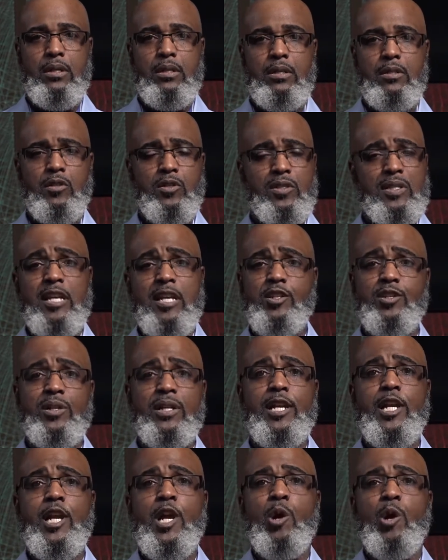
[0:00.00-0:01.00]

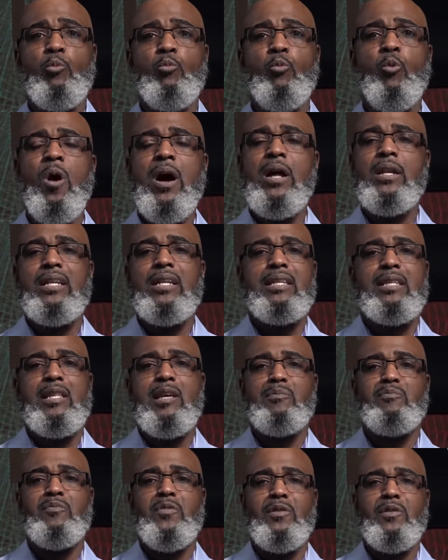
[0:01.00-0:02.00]
Essentially, what the
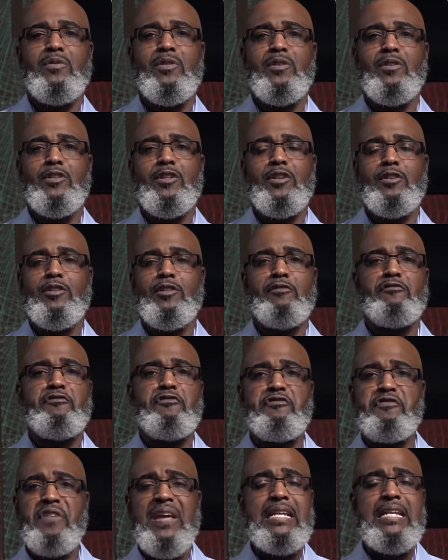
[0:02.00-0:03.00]

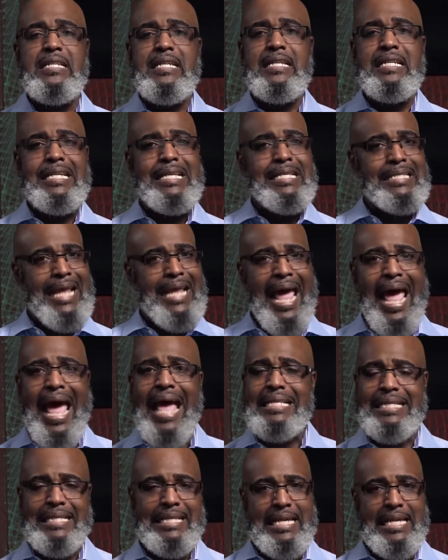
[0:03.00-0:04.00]
defendant is
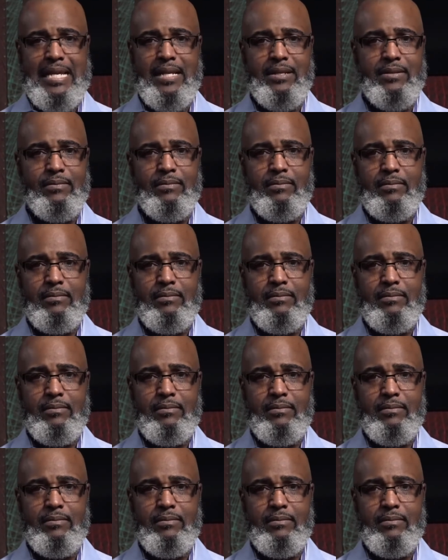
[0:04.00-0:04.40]
asking